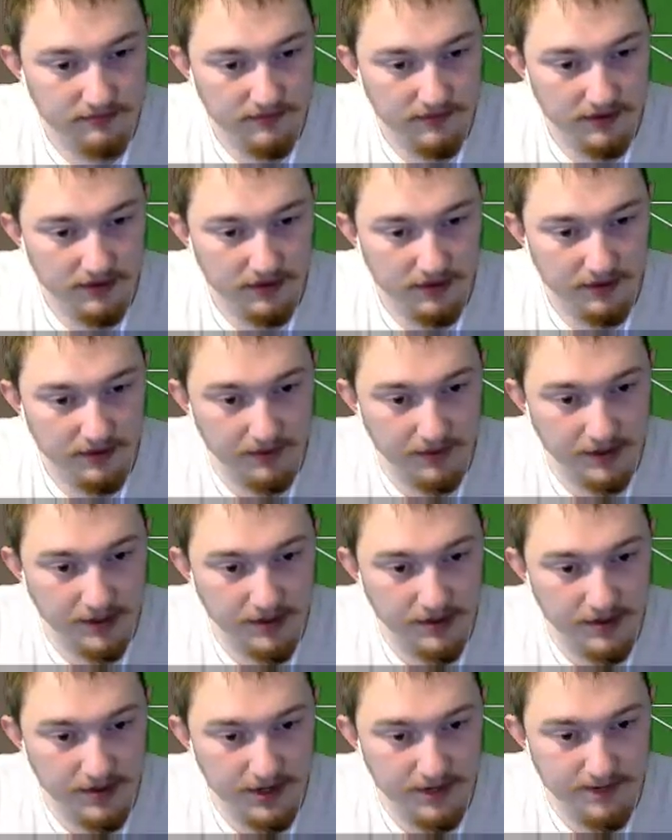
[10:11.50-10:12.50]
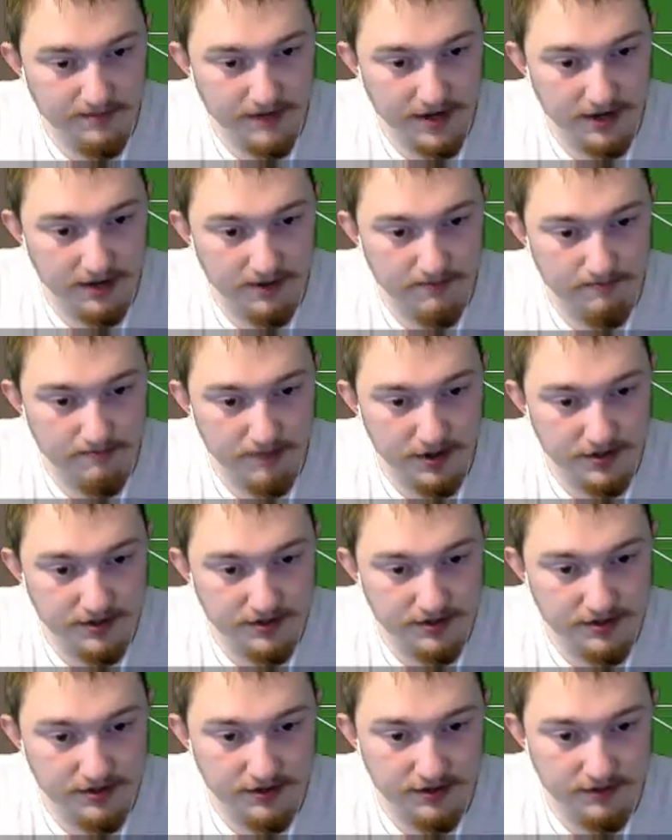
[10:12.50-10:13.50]
Right, we're going to go ahead and make a bunch
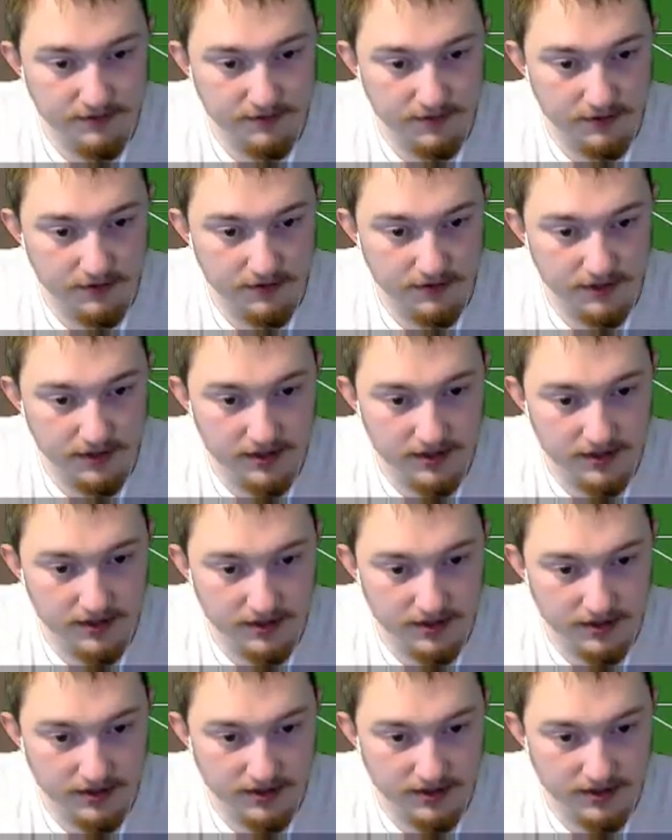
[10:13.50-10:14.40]
of these folks right here.